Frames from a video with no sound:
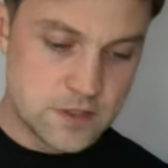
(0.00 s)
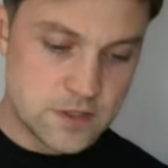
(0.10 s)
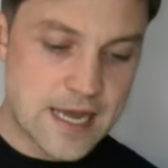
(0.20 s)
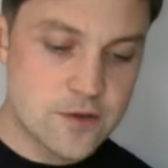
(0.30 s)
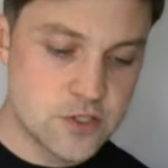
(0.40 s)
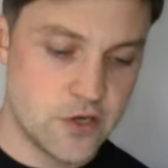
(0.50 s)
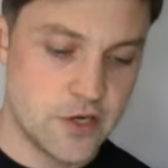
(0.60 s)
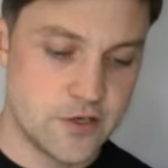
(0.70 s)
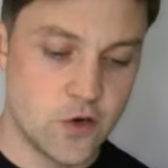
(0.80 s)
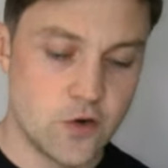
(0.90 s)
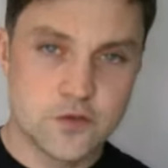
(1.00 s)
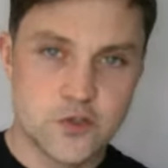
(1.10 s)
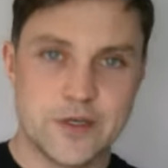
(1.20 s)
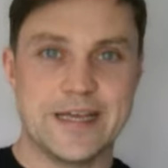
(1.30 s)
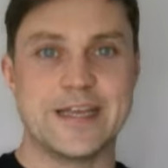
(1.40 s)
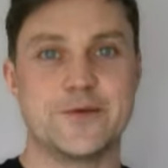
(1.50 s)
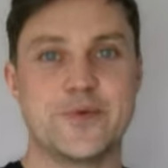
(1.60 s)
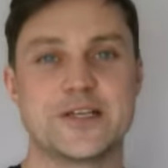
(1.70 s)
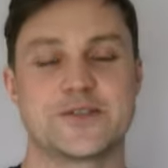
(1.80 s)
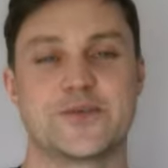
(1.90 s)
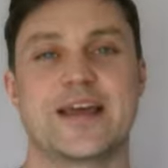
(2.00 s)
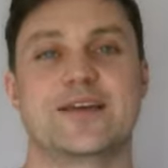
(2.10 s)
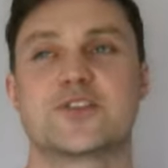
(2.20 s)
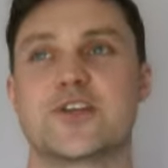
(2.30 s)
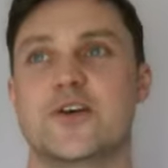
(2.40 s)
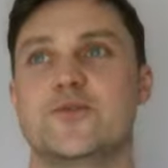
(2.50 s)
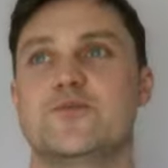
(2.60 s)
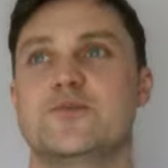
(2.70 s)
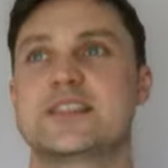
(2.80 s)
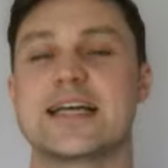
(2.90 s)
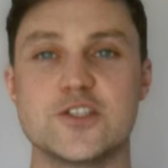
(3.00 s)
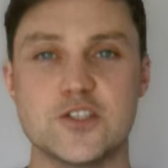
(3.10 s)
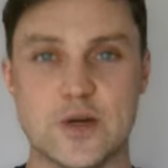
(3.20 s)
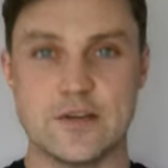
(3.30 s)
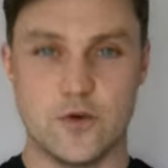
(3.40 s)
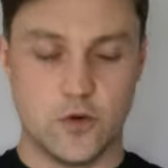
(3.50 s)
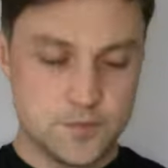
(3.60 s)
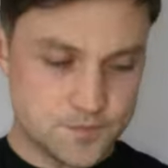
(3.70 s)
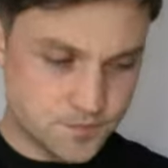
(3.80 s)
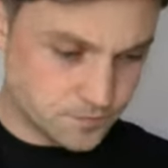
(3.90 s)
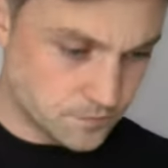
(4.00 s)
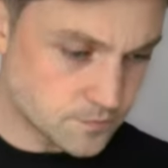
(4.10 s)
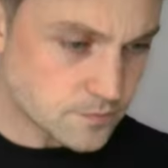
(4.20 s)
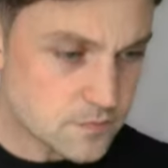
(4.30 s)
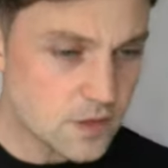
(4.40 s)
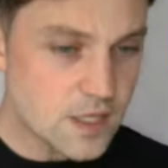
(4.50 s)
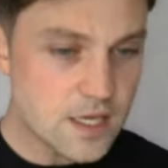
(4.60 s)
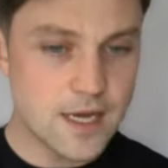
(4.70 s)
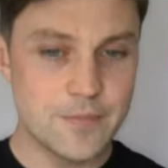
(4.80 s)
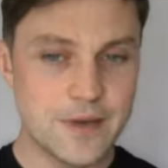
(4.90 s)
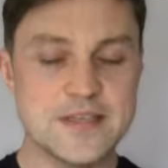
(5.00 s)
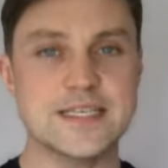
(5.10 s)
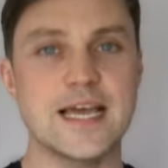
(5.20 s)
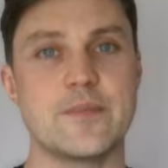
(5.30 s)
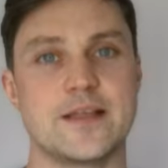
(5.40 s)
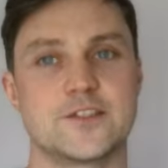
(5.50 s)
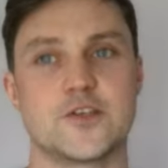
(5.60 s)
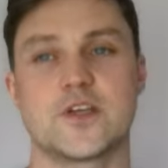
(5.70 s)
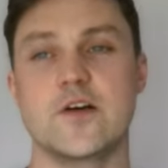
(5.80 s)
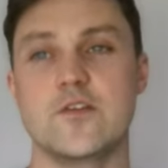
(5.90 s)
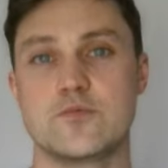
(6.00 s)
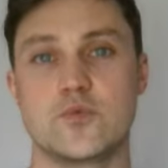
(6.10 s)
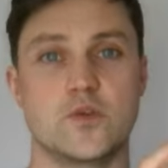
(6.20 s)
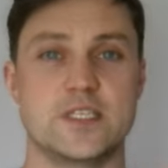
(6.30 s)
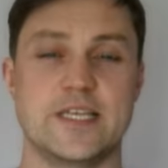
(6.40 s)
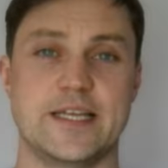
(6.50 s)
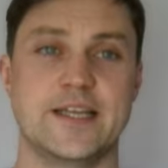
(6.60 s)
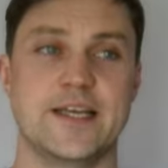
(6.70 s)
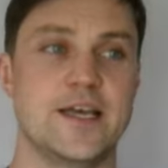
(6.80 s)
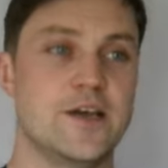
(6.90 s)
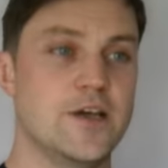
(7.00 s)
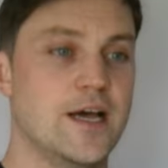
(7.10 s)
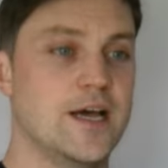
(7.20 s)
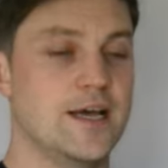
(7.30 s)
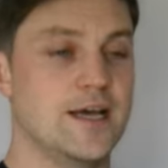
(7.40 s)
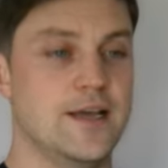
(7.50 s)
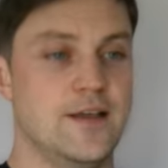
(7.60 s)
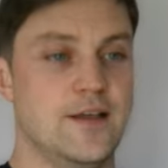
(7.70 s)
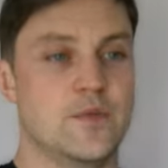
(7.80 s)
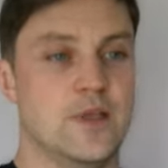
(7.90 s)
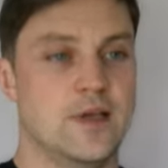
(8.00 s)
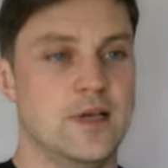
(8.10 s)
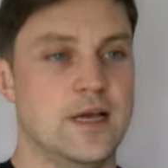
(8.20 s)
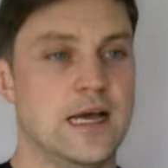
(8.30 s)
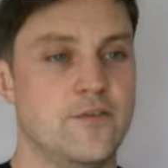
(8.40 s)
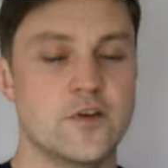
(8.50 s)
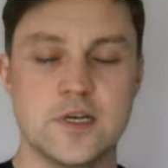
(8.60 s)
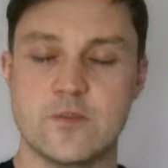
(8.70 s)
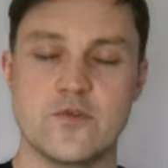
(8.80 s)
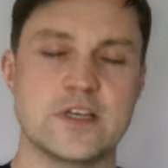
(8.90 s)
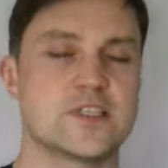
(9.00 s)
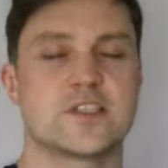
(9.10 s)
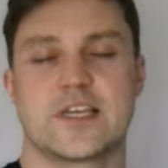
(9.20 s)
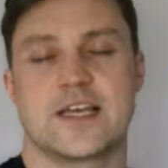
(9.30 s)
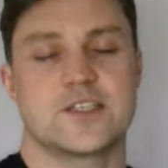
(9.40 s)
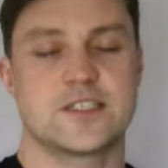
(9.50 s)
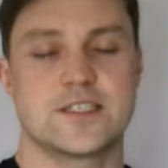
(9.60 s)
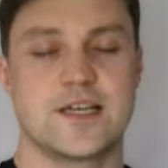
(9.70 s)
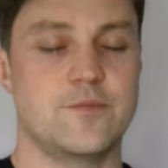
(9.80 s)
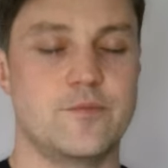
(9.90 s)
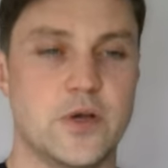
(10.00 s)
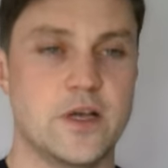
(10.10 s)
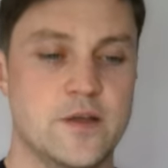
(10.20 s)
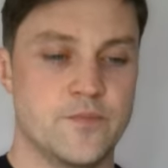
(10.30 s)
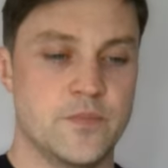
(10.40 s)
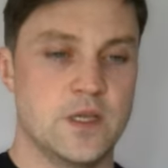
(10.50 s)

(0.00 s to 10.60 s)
the downside of doing it in your personal name. So Section 24, and this came in, so the government brought this in for a number of reasons, I guess, but